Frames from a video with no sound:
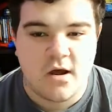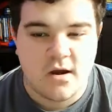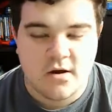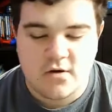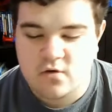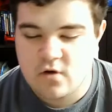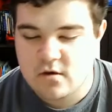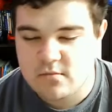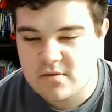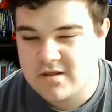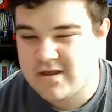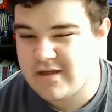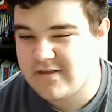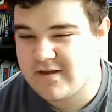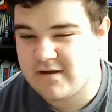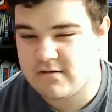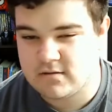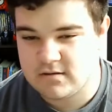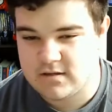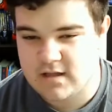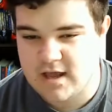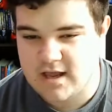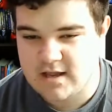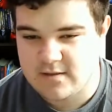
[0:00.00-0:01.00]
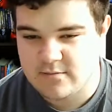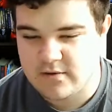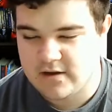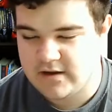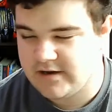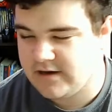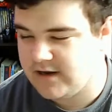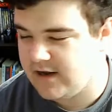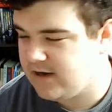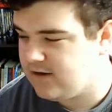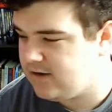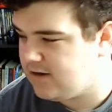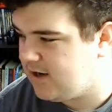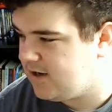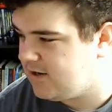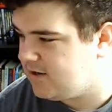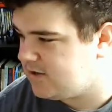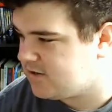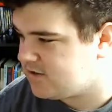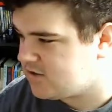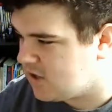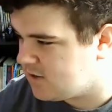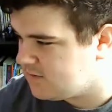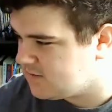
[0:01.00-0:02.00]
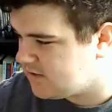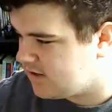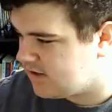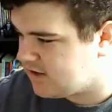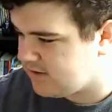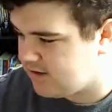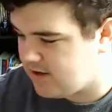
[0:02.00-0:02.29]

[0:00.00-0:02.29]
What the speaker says: normally I think I would like, but in terms of, like,